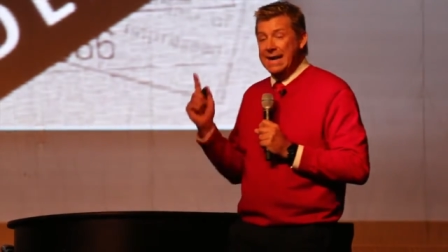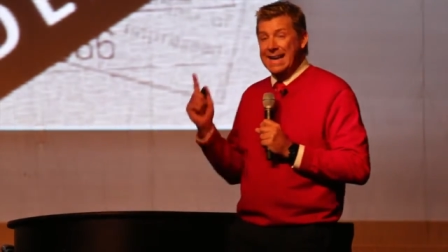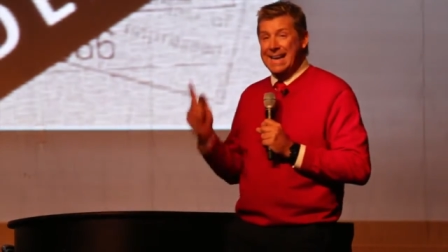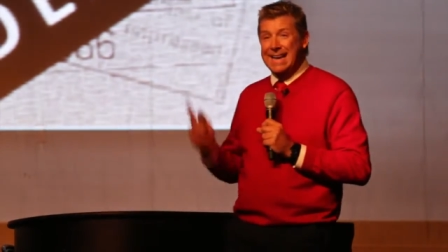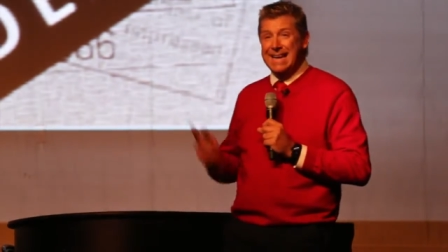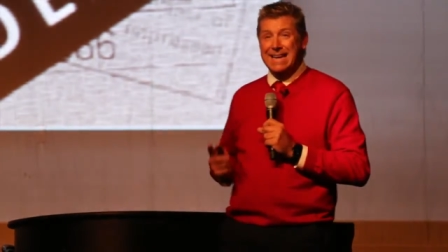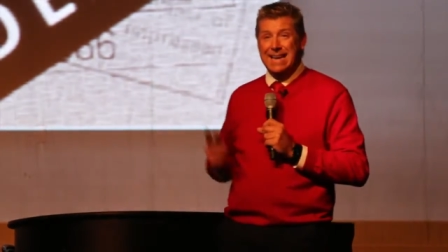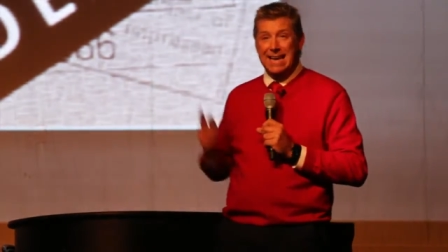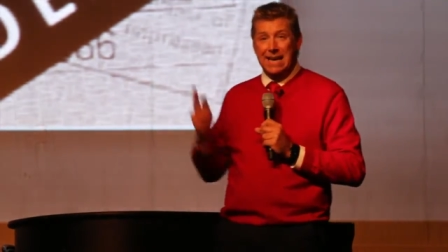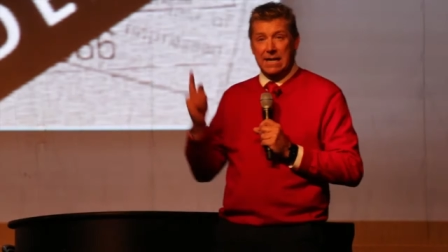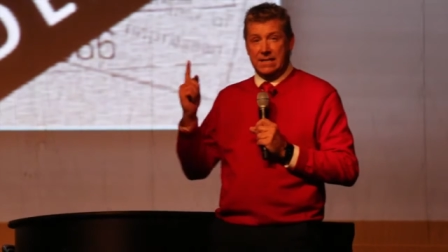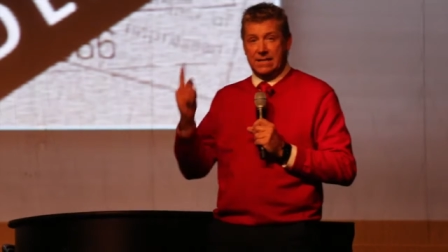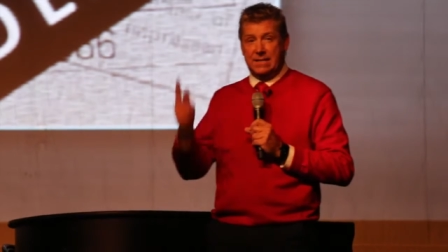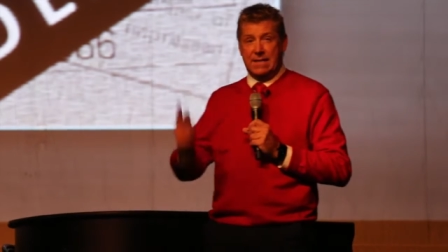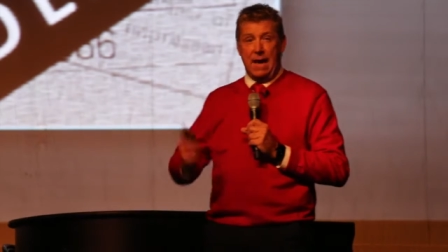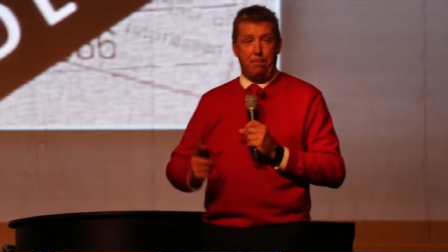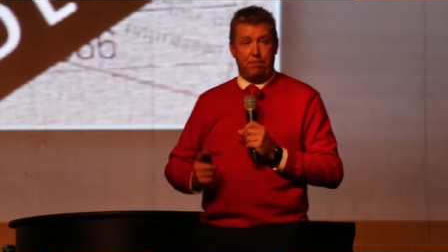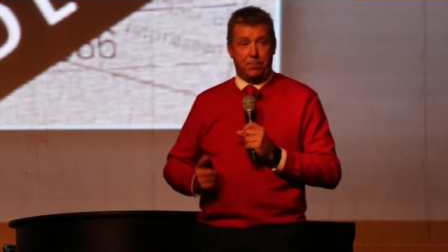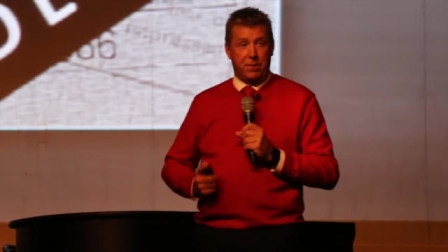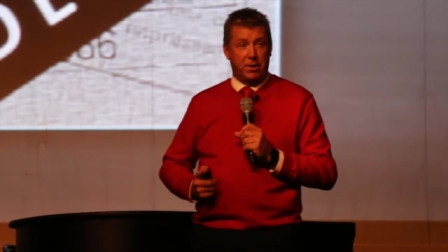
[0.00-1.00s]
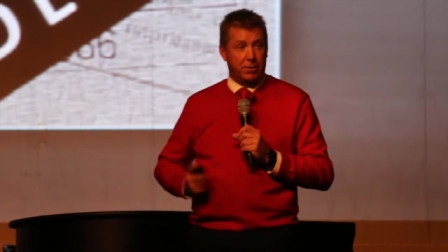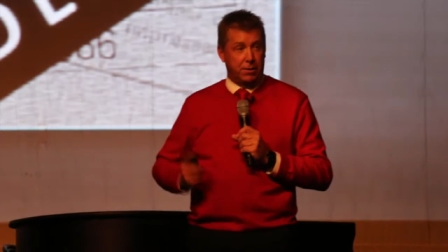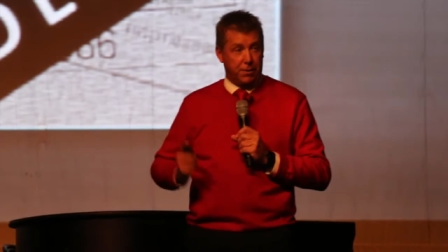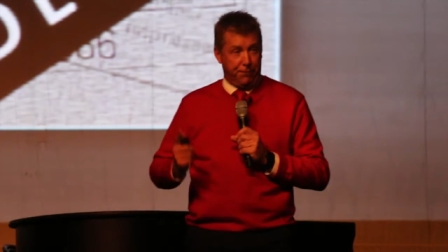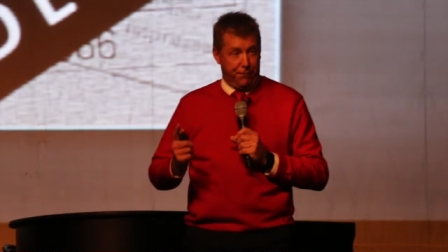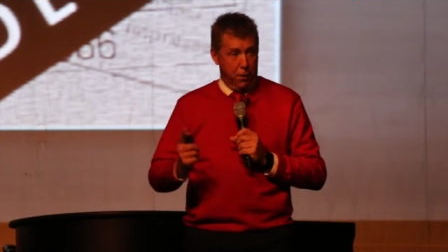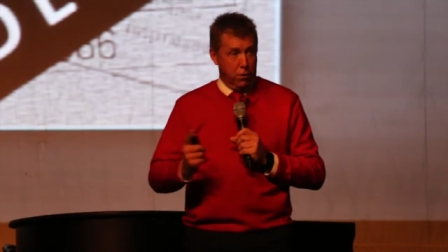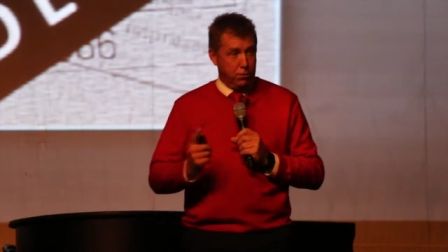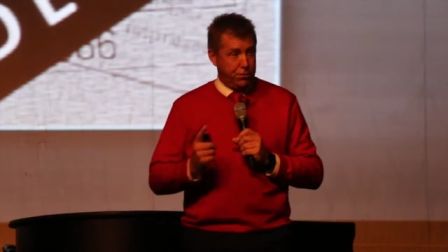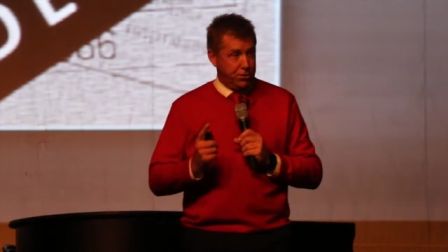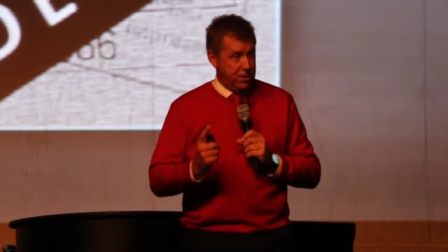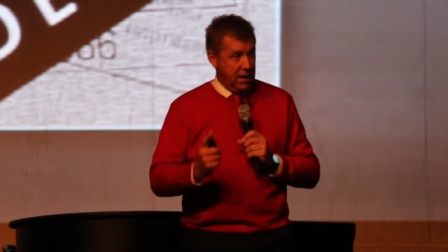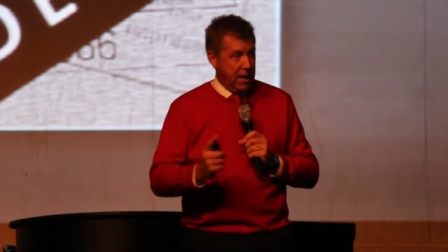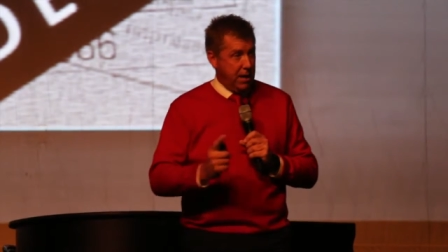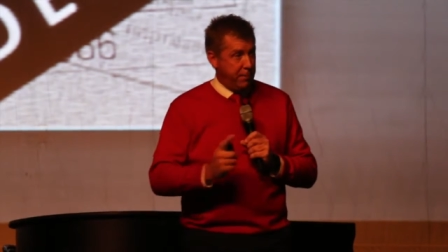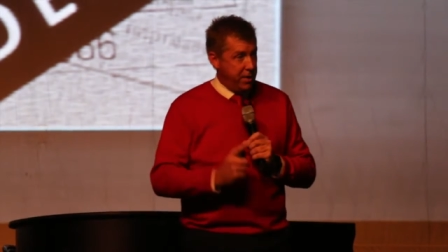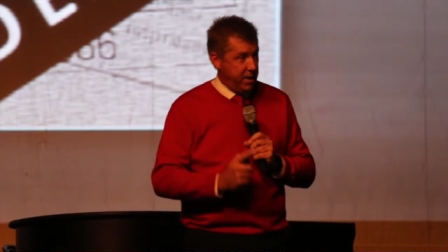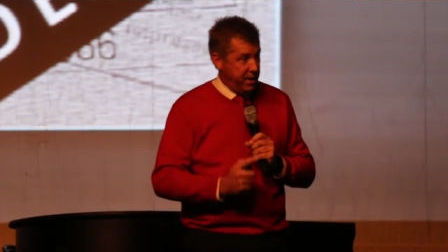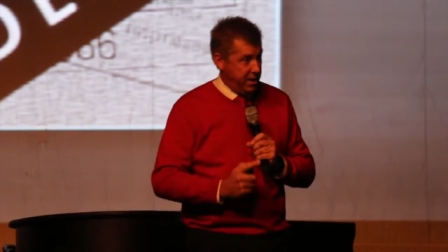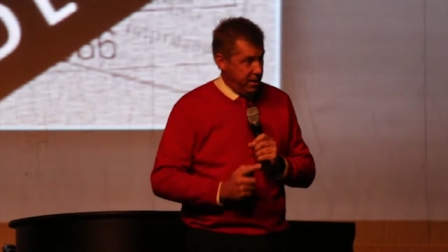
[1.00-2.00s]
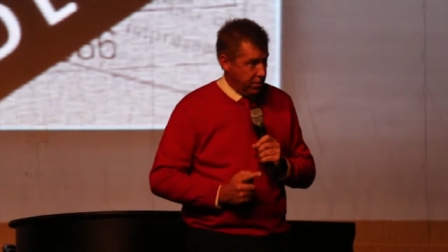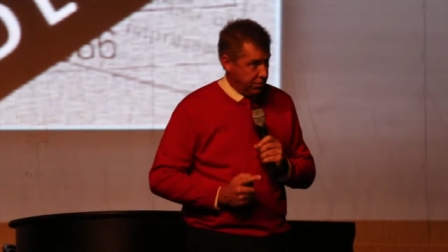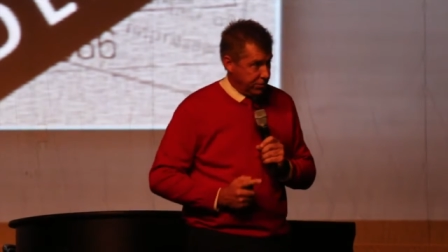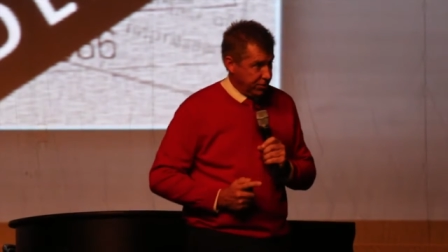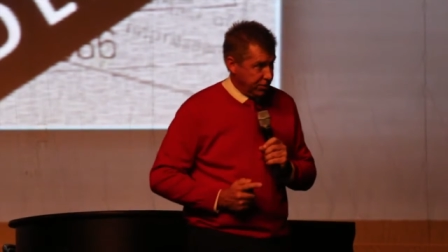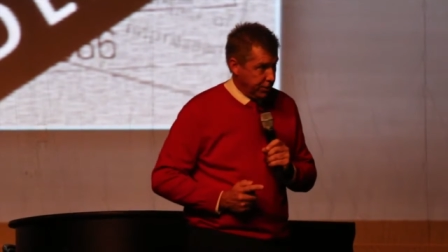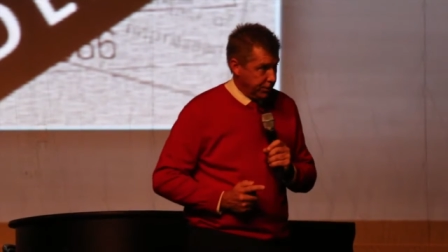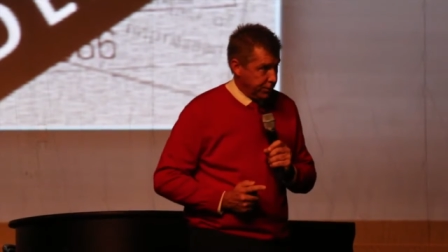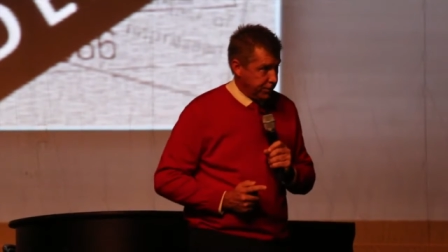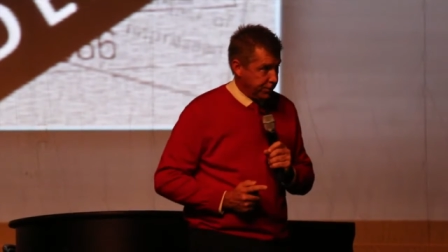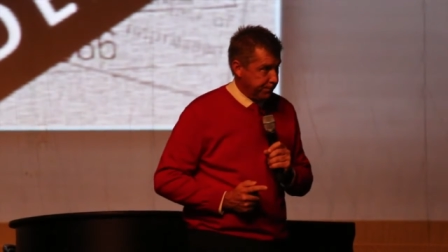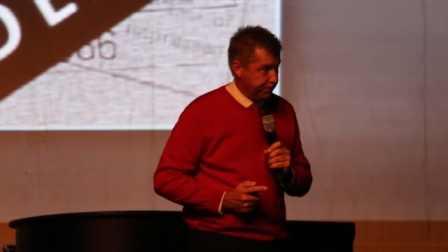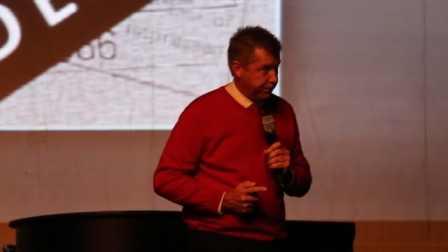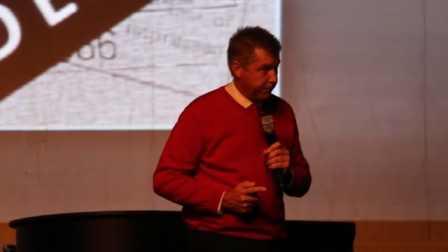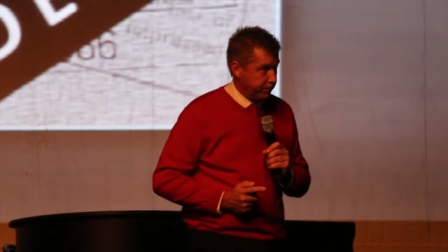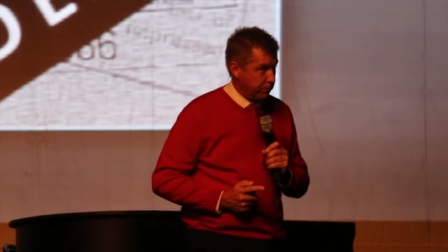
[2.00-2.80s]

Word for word: and he accepted the first time he hears it.